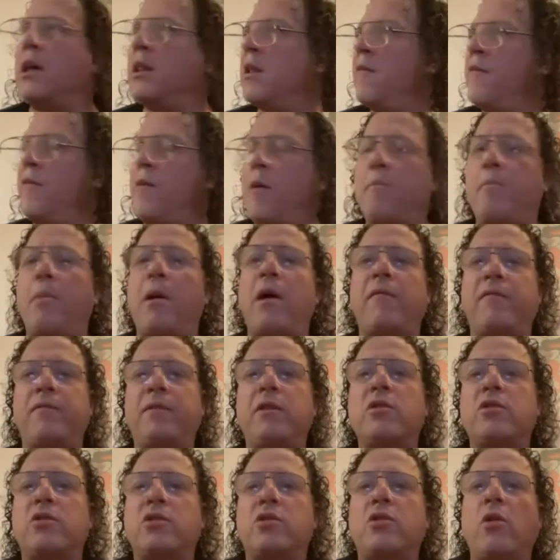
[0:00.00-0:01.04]
I live above
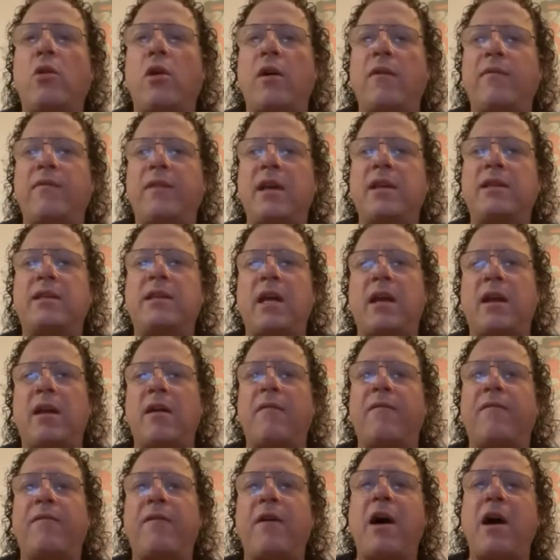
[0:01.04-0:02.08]
the store. If they set it
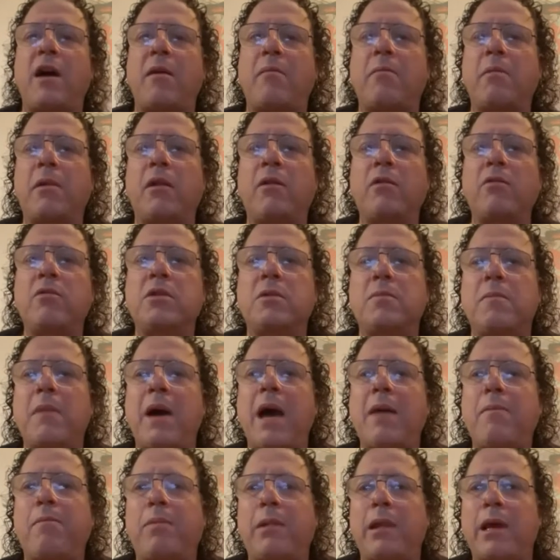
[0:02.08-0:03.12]
on fire, I'm going to lose
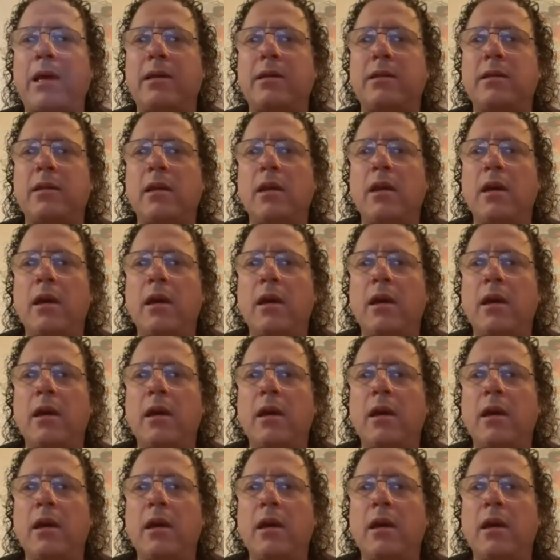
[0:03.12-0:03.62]
my place.